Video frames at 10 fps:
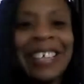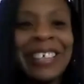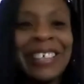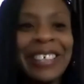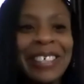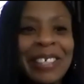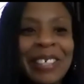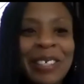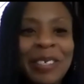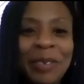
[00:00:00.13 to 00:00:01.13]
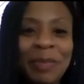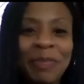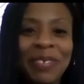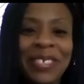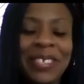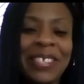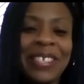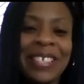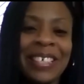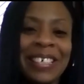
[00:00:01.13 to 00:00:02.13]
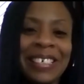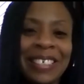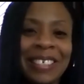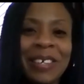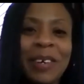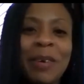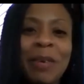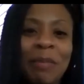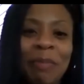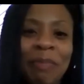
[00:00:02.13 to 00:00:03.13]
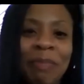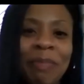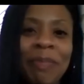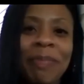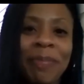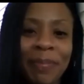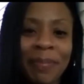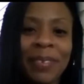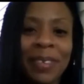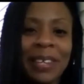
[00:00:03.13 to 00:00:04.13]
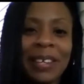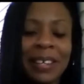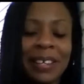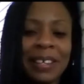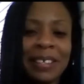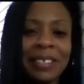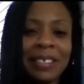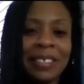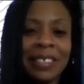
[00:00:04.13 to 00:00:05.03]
The person shown says nothing.